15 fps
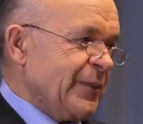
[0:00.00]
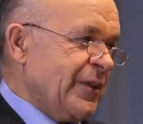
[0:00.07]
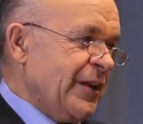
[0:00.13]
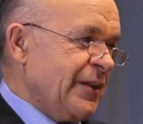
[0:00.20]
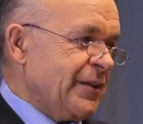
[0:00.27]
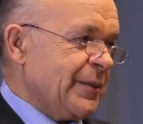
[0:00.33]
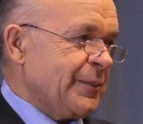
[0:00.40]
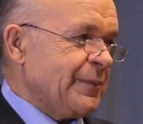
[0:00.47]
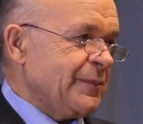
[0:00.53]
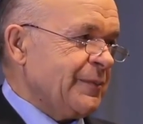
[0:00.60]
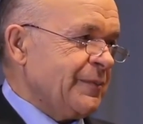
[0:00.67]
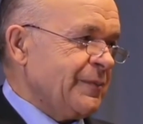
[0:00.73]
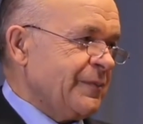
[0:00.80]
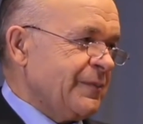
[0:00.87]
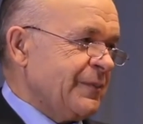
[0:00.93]
We
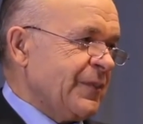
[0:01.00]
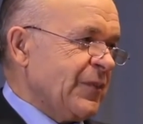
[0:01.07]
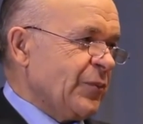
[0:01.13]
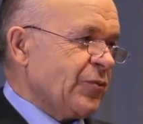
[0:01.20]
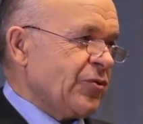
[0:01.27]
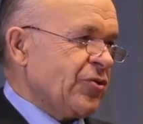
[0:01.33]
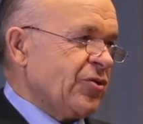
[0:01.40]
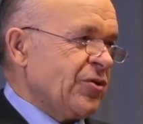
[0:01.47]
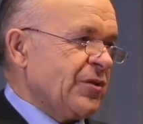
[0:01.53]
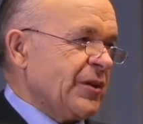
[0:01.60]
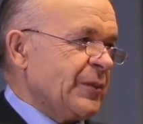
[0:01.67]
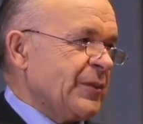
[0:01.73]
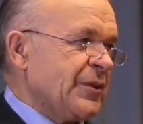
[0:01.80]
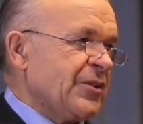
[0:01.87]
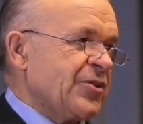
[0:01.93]
received official
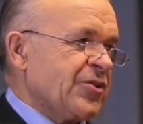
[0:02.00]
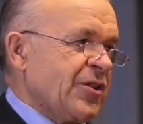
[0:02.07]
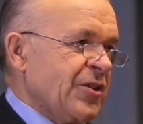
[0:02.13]
recognition.